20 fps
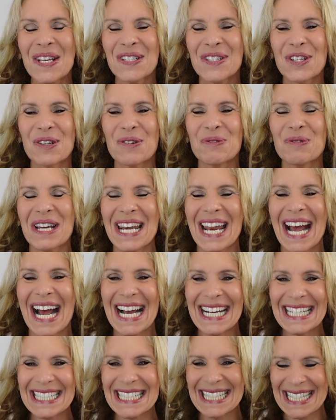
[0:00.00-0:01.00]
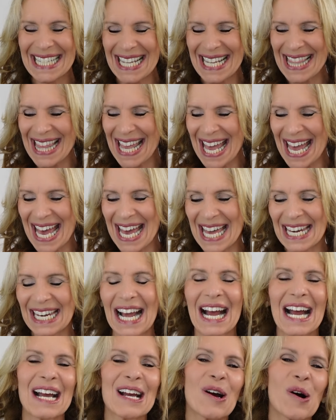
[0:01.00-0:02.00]
So when I see that,
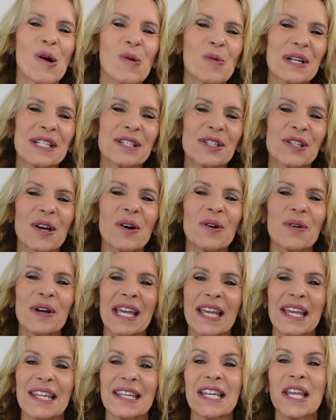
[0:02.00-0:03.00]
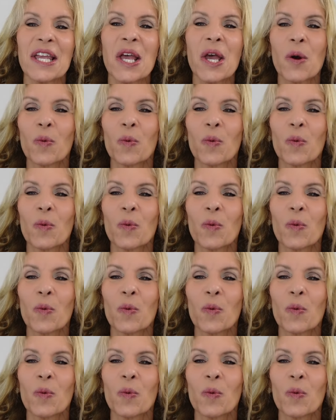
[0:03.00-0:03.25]
I always go in